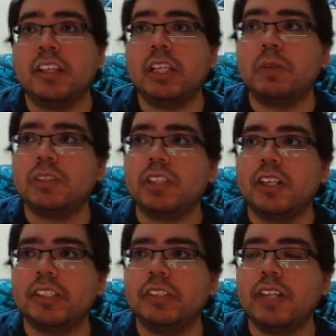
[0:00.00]
he would
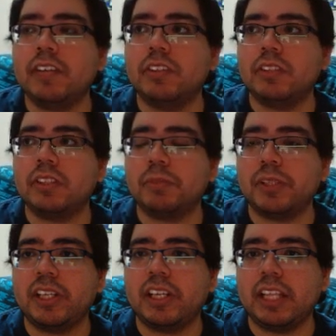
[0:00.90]
talk to you after you
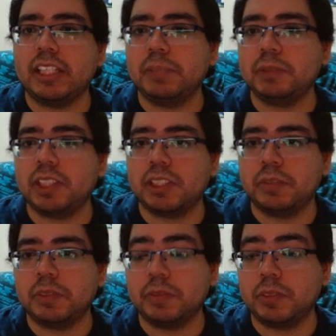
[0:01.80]
completed any objective
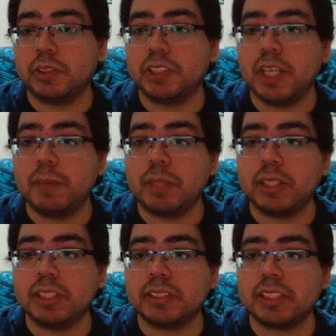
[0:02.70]
for the first time, and I
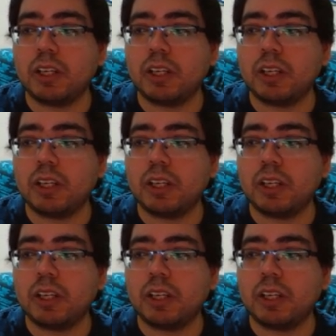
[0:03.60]
think it's like,